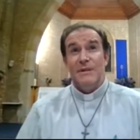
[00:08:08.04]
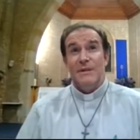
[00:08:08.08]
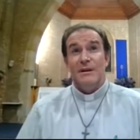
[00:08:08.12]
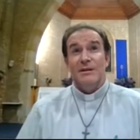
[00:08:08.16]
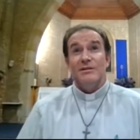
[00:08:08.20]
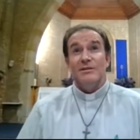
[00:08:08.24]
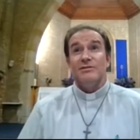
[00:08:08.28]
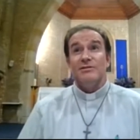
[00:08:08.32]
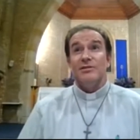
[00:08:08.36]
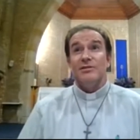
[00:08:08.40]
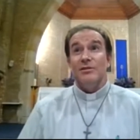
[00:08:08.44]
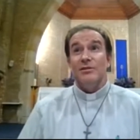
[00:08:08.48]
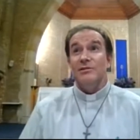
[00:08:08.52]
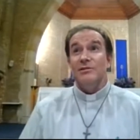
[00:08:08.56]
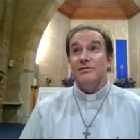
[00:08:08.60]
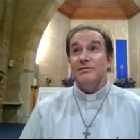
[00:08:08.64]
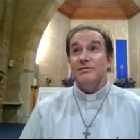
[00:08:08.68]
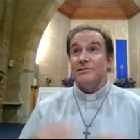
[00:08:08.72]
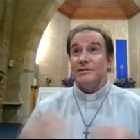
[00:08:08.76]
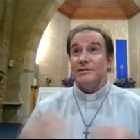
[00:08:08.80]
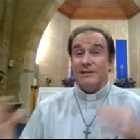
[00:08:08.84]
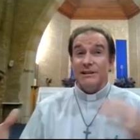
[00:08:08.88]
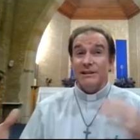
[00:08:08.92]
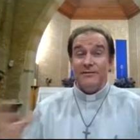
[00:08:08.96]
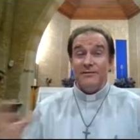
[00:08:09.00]
so used
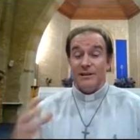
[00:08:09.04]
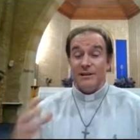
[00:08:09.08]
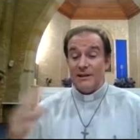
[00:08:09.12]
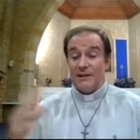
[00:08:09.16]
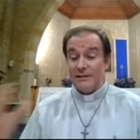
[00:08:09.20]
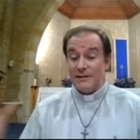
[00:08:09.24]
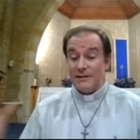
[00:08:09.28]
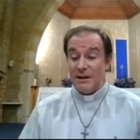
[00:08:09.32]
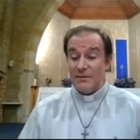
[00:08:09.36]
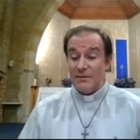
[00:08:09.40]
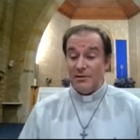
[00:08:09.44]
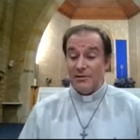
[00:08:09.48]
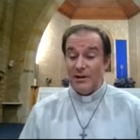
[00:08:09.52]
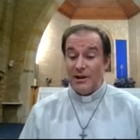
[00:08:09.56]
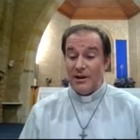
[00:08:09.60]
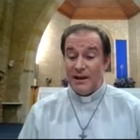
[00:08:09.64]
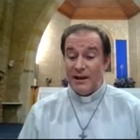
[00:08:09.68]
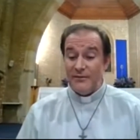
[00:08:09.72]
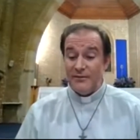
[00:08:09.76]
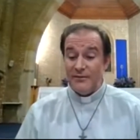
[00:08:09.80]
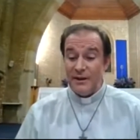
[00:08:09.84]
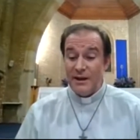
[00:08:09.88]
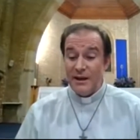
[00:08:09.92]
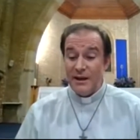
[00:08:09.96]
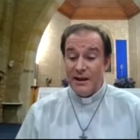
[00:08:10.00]
to living a double
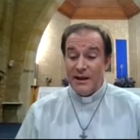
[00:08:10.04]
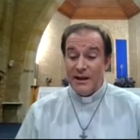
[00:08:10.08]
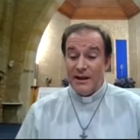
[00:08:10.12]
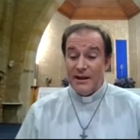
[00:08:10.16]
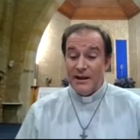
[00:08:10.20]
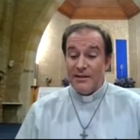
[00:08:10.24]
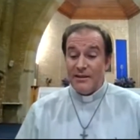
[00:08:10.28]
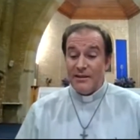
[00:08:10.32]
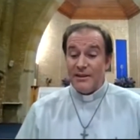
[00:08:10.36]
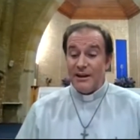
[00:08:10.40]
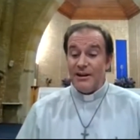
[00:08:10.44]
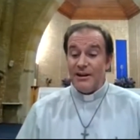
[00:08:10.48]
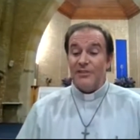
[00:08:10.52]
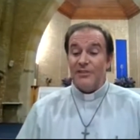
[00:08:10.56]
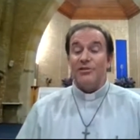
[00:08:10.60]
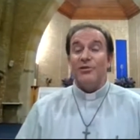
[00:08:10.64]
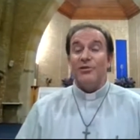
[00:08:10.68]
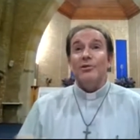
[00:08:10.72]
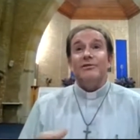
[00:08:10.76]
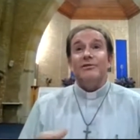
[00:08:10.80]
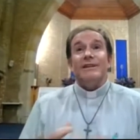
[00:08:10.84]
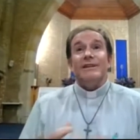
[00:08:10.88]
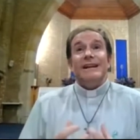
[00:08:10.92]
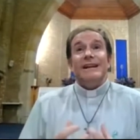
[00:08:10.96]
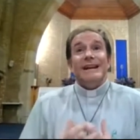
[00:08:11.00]
life, that he
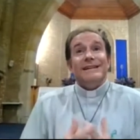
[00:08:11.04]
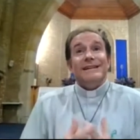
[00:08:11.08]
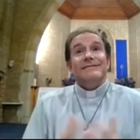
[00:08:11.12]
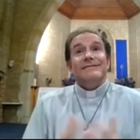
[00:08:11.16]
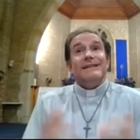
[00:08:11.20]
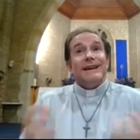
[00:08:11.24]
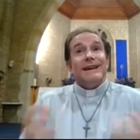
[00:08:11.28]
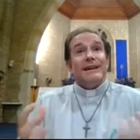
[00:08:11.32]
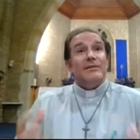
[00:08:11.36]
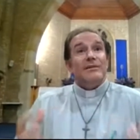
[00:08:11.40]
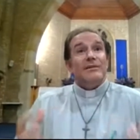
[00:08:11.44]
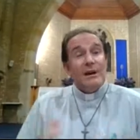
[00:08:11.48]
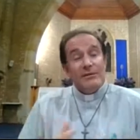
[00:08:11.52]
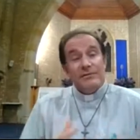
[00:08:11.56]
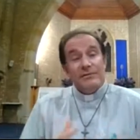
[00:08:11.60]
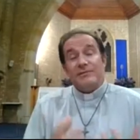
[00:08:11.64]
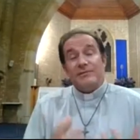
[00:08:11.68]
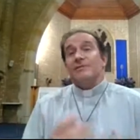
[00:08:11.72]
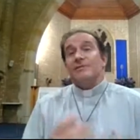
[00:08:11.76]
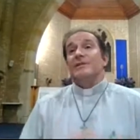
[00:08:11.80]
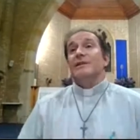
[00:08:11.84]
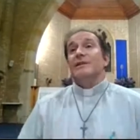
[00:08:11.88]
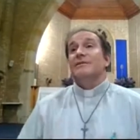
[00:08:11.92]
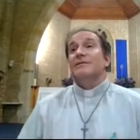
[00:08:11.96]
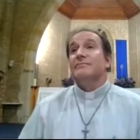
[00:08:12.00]
thought that he could get away with
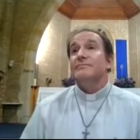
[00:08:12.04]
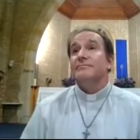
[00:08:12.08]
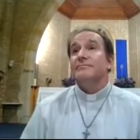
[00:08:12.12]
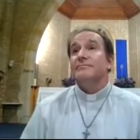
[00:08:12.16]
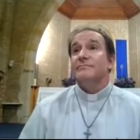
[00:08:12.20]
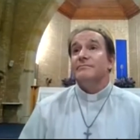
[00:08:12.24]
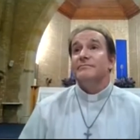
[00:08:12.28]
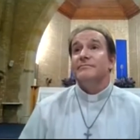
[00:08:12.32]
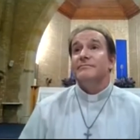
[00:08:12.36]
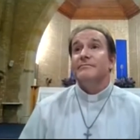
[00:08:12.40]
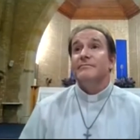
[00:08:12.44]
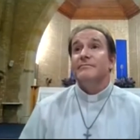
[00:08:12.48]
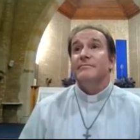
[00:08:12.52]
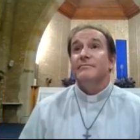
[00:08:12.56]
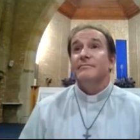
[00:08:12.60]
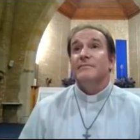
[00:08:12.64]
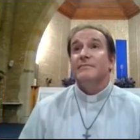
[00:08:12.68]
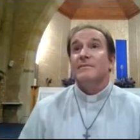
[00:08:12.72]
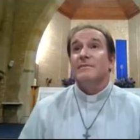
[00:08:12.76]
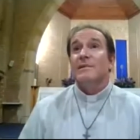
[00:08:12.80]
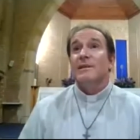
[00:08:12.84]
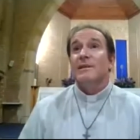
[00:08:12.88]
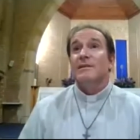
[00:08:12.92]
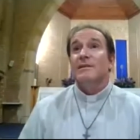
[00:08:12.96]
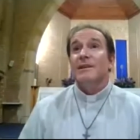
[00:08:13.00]
it now.
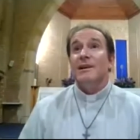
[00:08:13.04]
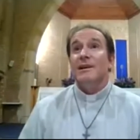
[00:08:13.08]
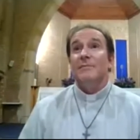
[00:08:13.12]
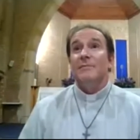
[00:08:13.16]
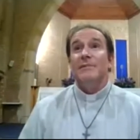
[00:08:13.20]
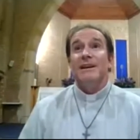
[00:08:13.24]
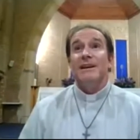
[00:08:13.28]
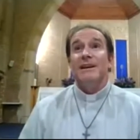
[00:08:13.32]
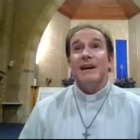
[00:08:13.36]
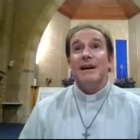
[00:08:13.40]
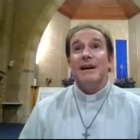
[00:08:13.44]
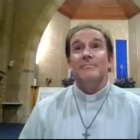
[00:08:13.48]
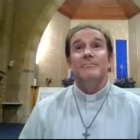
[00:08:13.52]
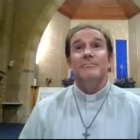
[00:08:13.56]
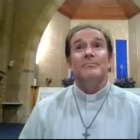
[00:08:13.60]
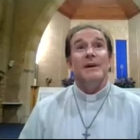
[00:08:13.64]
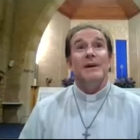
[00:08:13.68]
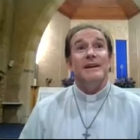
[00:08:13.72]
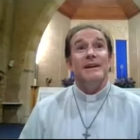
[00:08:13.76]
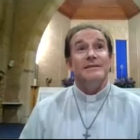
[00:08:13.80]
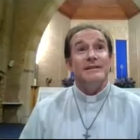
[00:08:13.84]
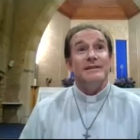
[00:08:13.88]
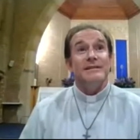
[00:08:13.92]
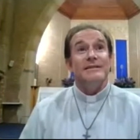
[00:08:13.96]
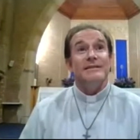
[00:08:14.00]
That had become
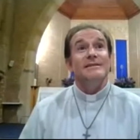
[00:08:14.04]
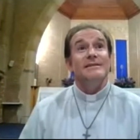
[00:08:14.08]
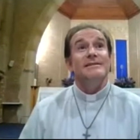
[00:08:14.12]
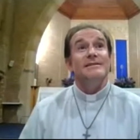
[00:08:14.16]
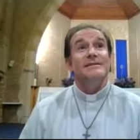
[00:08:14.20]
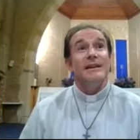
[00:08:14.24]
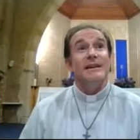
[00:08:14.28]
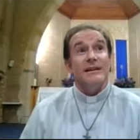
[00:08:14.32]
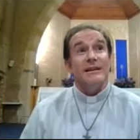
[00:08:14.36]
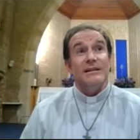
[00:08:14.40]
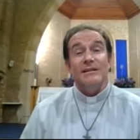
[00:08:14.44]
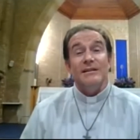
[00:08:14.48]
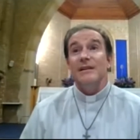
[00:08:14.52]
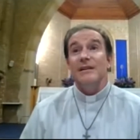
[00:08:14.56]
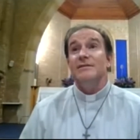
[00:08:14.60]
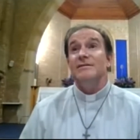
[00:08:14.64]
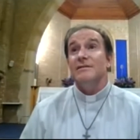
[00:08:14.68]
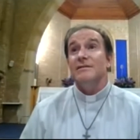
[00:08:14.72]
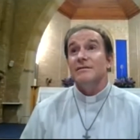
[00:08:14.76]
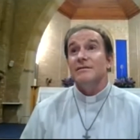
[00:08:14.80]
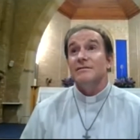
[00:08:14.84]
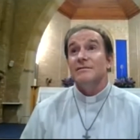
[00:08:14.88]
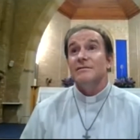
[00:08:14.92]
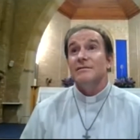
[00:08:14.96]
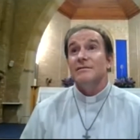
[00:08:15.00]
basically second
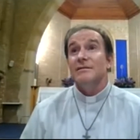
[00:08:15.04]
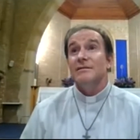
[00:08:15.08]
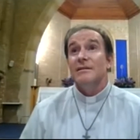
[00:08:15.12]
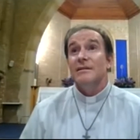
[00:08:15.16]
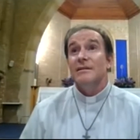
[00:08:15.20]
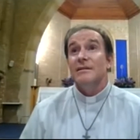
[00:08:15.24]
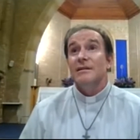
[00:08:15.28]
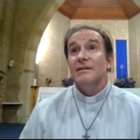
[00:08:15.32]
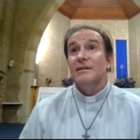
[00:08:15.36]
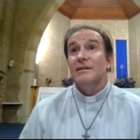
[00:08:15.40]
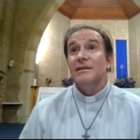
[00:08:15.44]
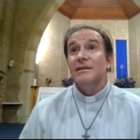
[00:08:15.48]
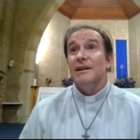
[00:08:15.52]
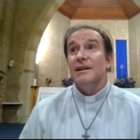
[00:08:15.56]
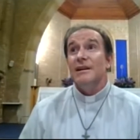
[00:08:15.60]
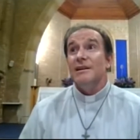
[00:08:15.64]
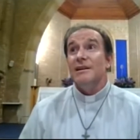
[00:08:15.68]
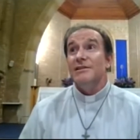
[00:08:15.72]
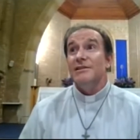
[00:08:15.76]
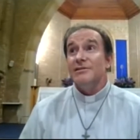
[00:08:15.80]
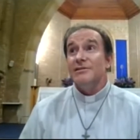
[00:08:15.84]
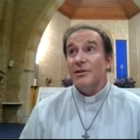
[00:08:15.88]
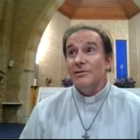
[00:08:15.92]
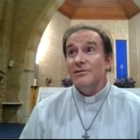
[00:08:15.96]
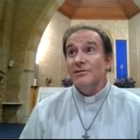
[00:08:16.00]
nature in
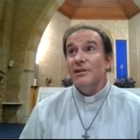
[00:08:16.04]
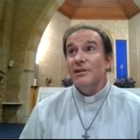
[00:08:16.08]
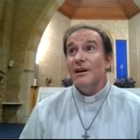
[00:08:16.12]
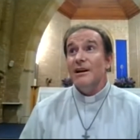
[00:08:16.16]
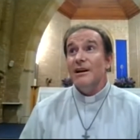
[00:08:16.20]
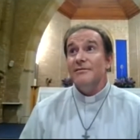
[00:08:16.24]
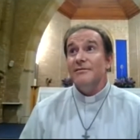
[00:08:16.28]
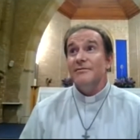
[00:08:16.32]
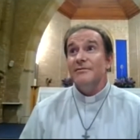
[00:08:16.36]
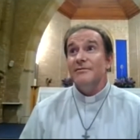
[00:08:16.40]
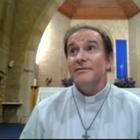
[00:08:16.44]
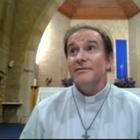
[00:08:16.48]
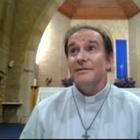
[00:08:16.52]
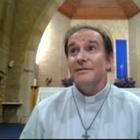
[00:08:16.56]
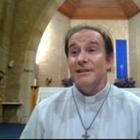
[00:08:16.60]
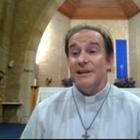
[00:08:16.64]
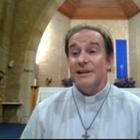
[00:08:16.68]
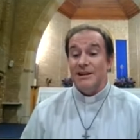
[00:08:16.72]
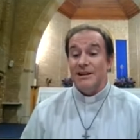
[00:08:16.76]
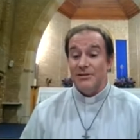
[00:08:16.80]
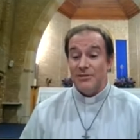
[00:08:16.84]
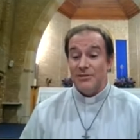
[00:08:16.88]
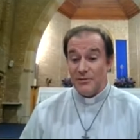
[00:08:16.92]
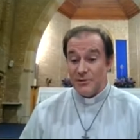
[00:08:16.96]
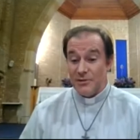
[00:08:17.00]
his own life, that
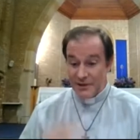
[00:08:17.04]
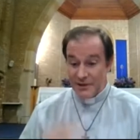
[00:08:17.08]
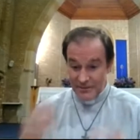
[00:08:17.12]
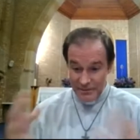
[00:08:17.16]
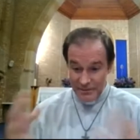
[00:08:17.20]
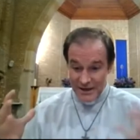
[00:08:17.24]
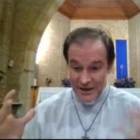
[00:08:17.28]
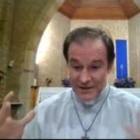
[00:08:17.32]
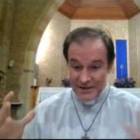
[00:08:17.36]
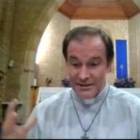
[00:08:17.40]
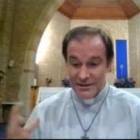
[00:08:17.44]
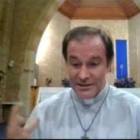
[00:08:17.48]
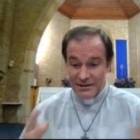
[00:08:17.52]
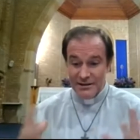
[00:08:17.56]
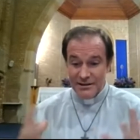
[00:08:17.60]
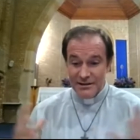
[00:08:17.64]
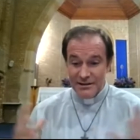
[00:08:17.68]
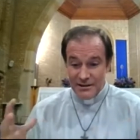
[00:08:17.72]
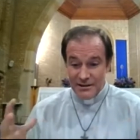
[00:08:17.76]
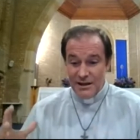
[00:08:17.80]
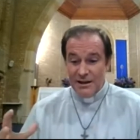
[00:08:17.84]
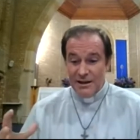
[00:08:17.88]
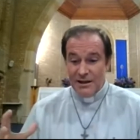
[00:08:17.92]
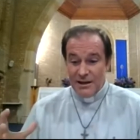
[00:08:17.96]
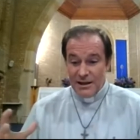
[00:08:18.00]
he thought that basically
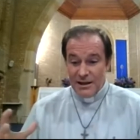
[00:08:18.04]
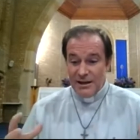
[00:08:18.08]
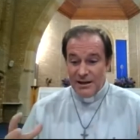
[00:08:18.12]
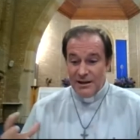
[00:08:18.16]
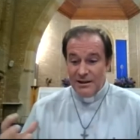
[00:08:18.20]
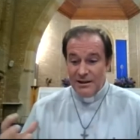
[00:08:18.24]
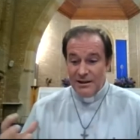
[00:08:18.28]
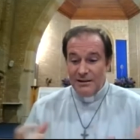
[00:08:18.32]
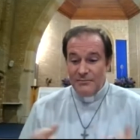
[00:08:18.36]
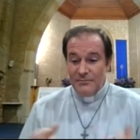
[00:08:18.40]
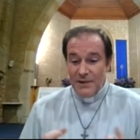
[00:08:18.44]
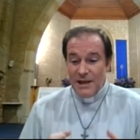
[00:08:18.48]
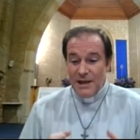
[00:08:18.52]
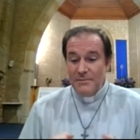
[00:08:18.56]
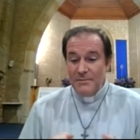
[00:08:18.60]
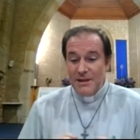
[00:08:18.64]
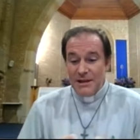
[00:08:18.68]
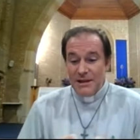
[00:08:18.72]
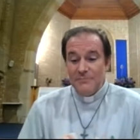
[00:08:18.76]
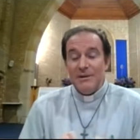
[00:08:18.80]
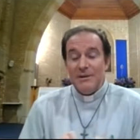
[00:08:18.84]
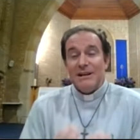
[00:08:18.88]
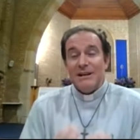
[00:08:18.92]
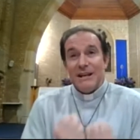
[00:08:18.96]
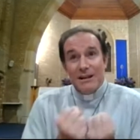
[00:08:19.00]
maybe
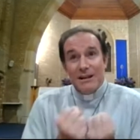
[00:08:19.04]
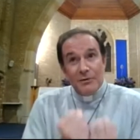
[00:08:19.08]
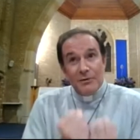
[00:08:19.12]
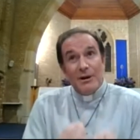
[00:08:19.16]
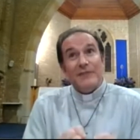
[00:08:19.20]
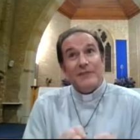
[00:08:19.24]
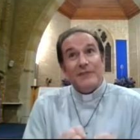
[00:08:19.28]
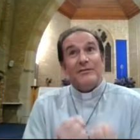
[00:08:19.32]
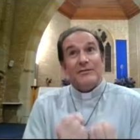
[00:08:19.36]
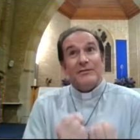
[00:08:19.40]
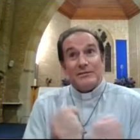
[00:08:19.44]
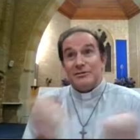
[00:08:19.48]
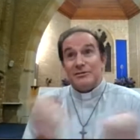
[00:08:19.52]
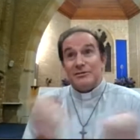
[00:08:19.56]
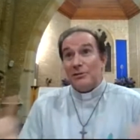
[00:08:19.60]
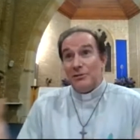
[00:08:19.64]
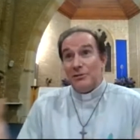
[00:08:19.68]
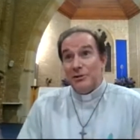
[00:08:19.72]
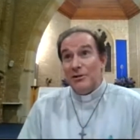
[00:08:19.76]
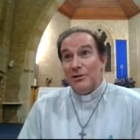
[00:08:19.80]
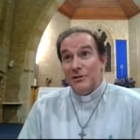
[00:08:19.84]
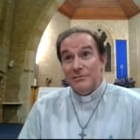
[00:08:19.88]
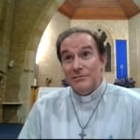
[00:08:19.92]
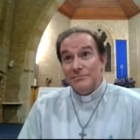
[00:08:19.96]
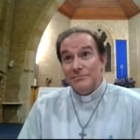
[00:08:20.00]
he'd been getting away with it so
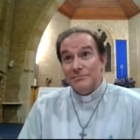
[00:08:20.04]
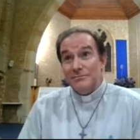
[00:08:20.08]
long,